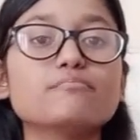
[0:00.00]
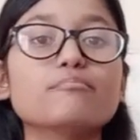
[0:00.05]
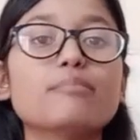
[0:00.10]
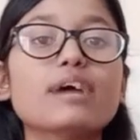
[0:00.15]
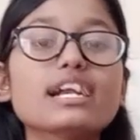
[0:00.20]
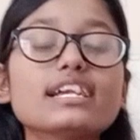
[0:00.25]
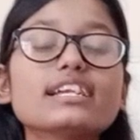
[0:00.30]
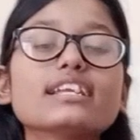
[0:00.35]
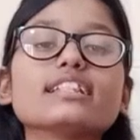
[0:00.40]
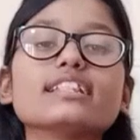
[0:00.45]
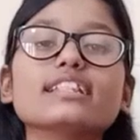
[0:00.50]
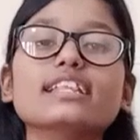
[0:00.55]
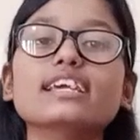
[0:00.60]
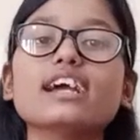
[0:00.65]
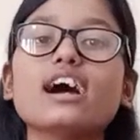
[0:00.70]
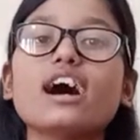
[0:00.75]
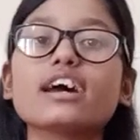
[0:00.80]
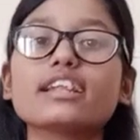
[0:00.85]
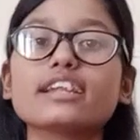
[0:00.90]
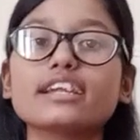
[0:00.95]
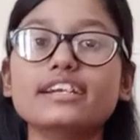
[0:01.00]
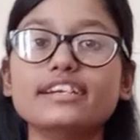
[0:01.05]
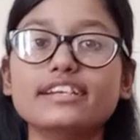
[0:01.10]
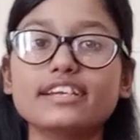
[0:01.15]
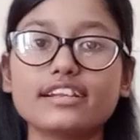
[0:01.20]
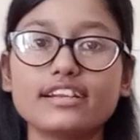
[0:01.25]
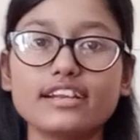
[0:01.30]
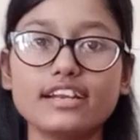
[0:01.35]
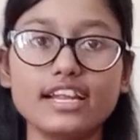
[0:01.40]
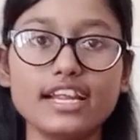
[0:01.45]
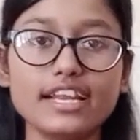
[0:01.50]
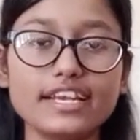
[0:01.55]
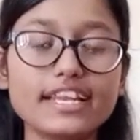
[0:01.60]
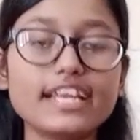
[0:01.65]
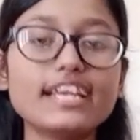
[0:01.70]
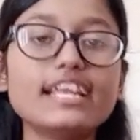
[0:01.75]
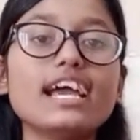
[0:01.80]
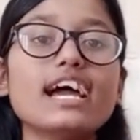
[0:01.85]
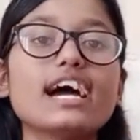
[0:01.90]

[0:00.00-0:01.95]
but they are interrelated